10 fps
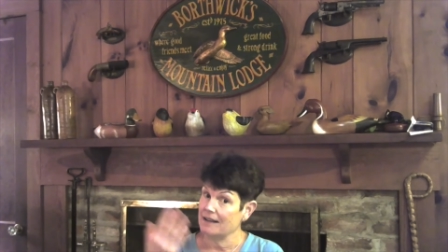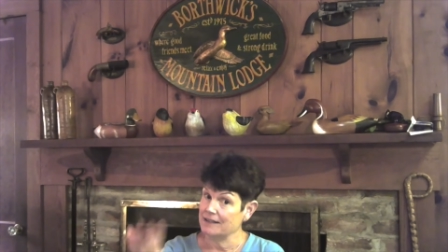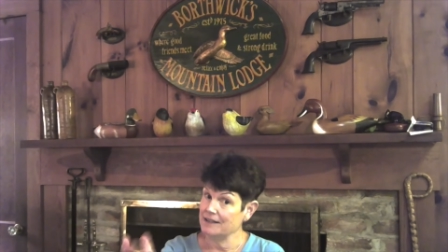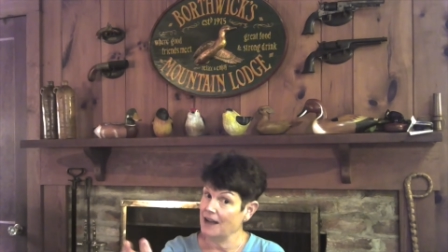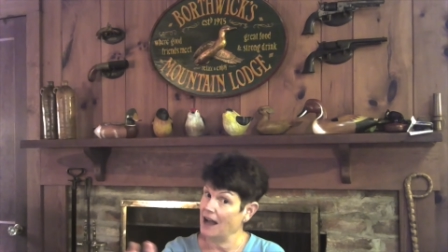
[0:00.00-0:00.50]

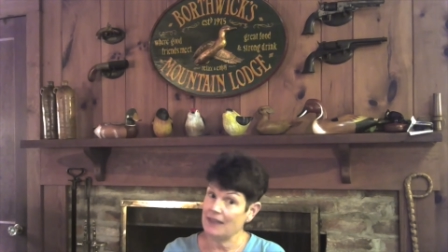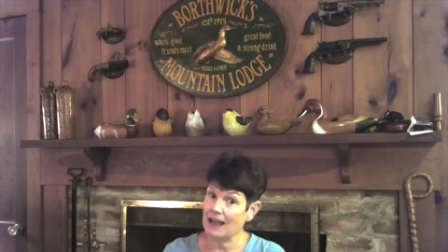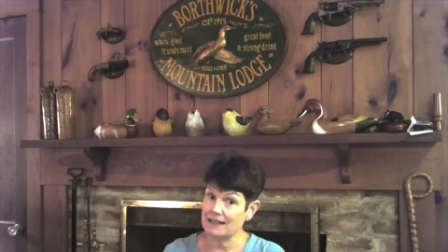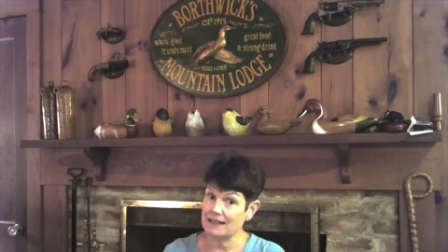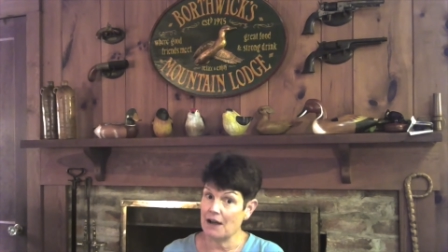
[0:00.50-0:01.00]
Not
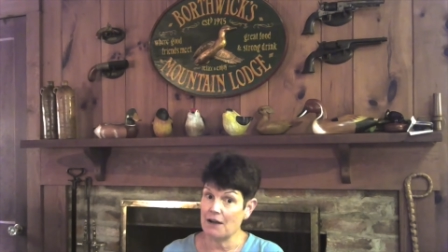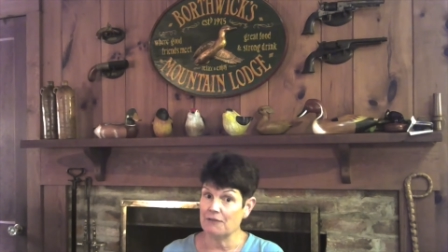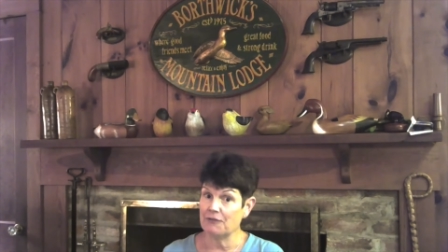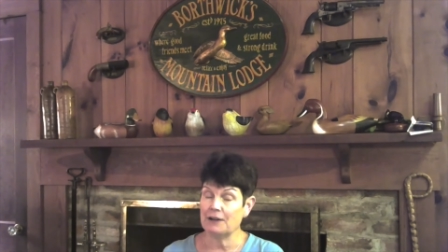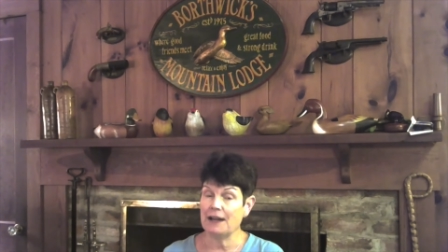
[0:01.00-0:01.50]
that's all
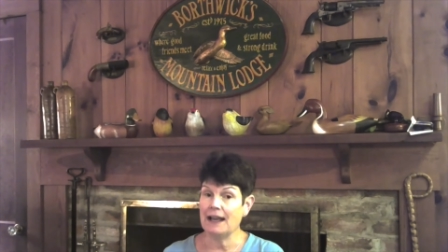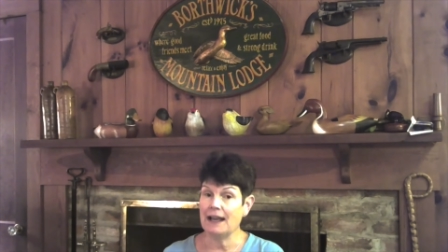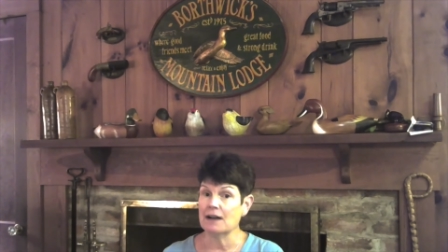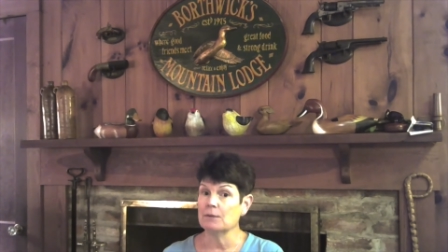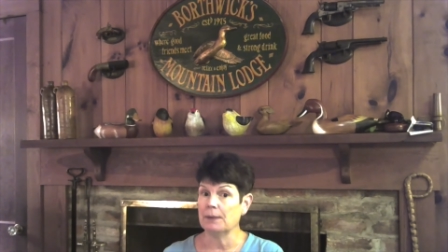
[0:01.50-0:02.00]
for
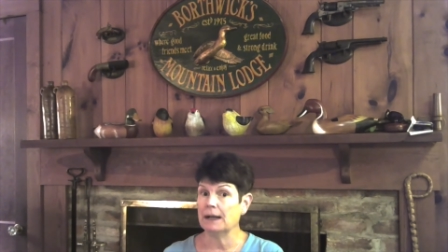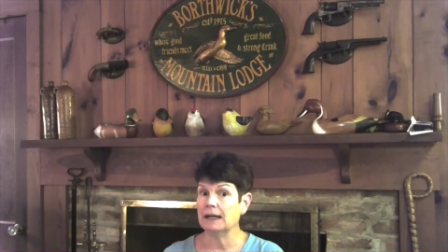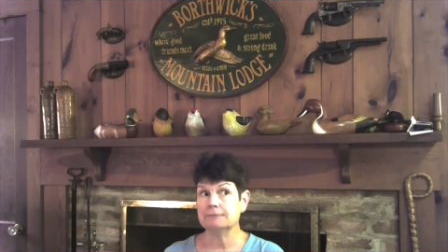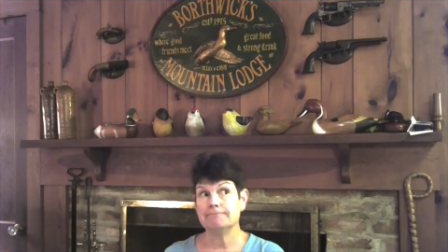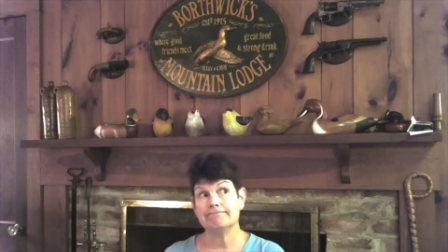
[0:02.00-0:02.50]
now, but